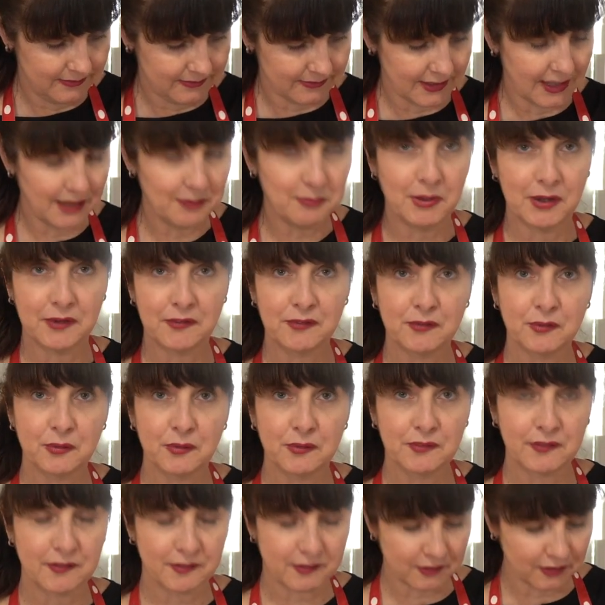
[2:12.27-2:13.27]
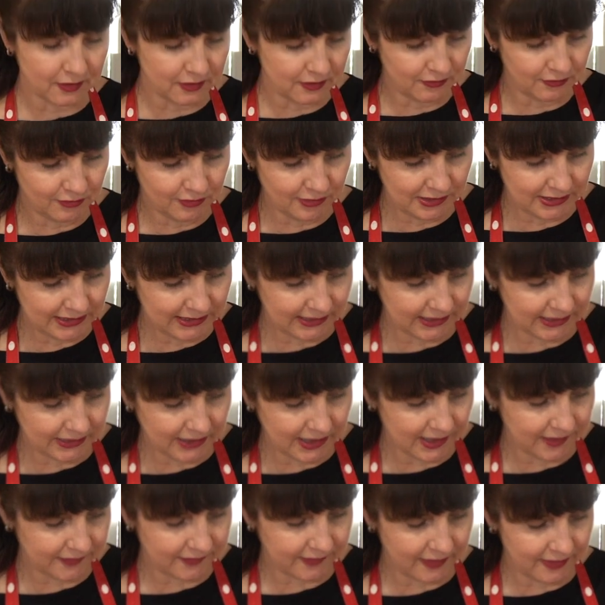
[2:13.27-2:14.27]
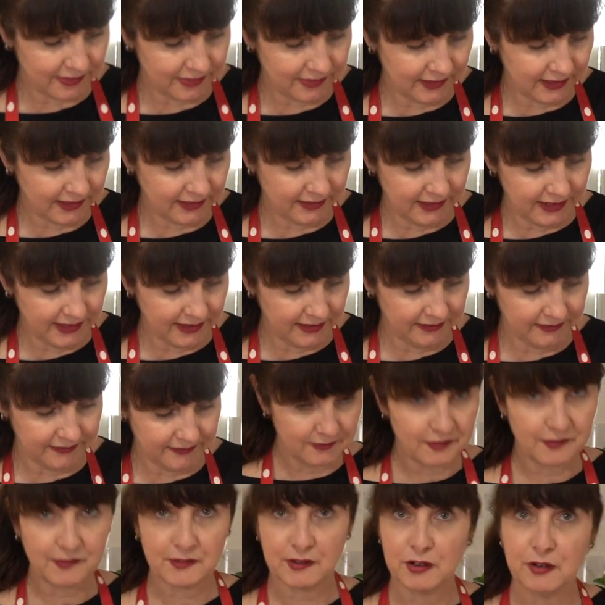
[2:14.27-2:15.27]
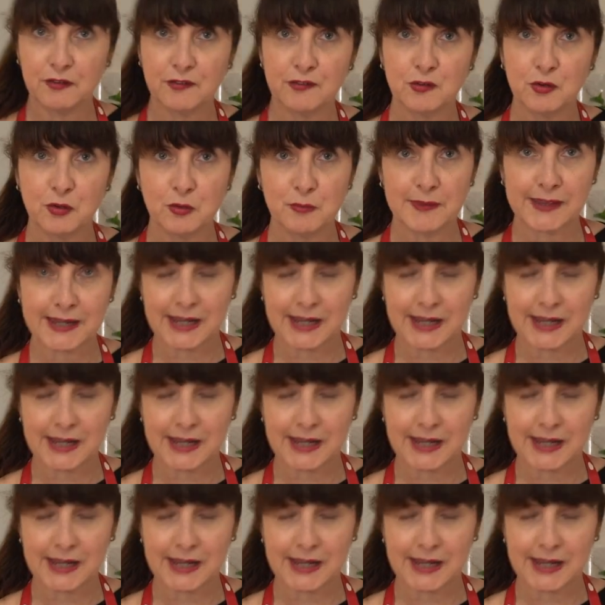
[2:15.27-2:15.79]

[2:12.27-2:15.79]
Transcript: And my sauce has gone really nice and thick now. Just going to zoom the